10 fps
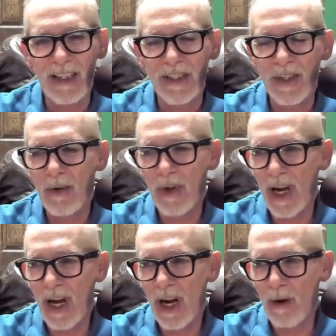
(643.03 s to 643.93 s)
So,
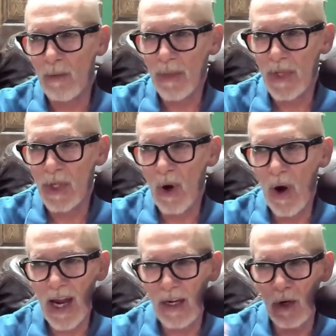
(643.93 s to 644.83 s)

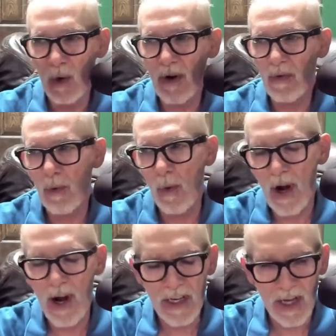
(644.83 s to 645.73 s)
I go
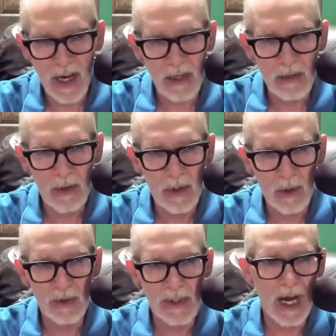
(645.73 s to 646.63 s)
everywhere I can,
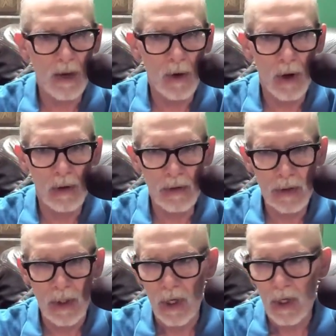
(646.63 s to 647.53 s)
town
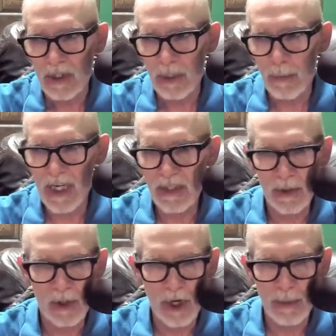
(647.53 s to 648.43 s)
halls, debates
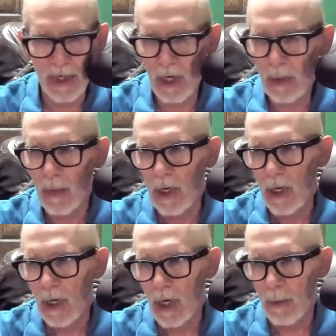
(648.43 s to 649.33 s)
are coming up.
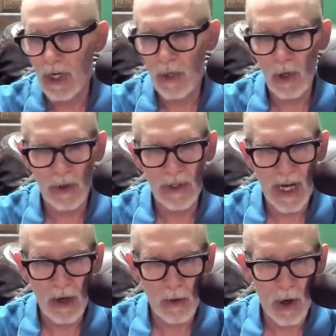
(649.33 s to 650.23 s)
I go to
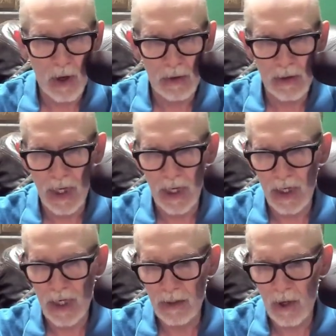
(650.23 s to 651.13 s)
town halls.
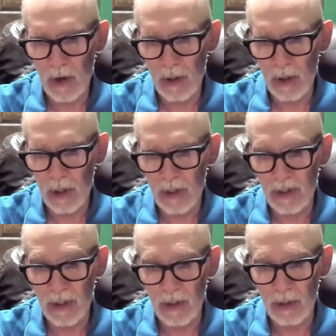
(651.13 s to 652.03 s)
I talk
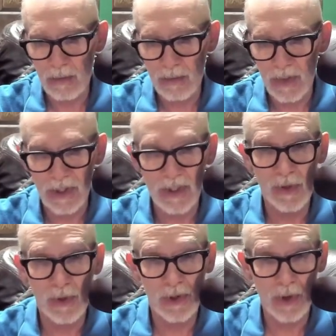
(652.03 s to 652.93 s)
to the
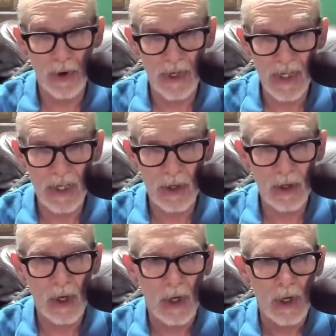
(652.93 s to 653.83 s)
district attorney
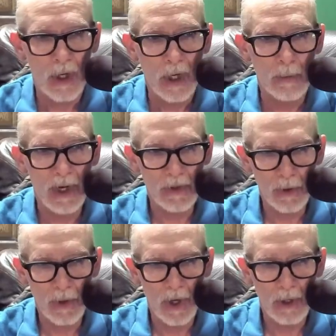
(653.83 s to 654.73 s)
here about the
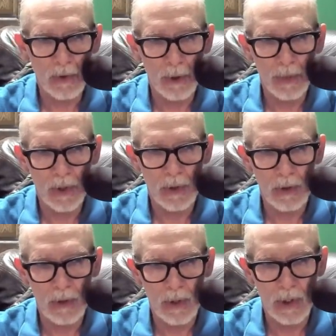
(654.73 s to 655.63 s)

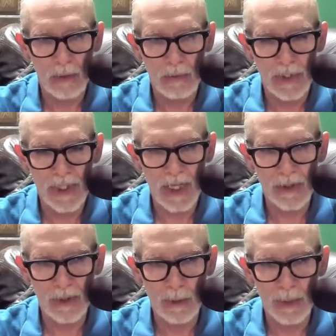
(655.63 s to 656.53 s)
criminal
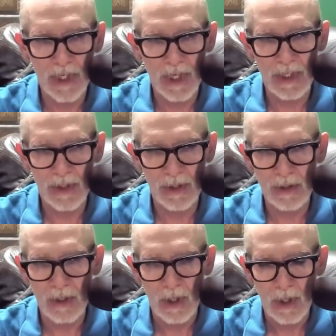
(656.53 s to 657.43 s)
statute of limitations.